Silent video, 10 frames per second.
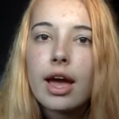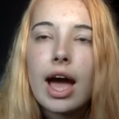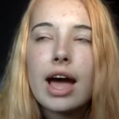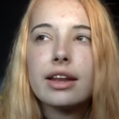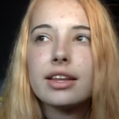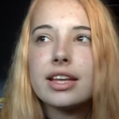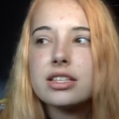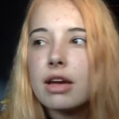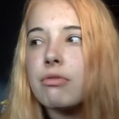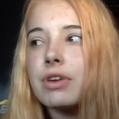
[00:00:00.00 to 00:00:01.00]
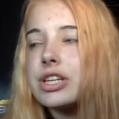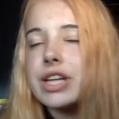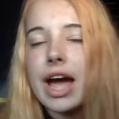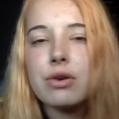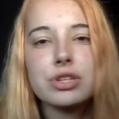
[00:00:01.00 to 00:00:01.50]
and he's like
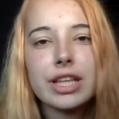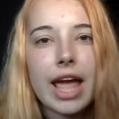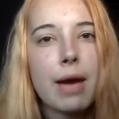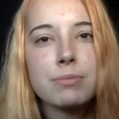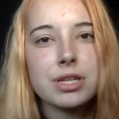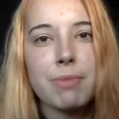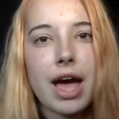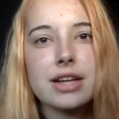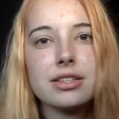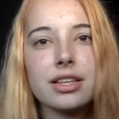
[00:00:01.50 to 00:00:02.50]
reaching out to the empty bed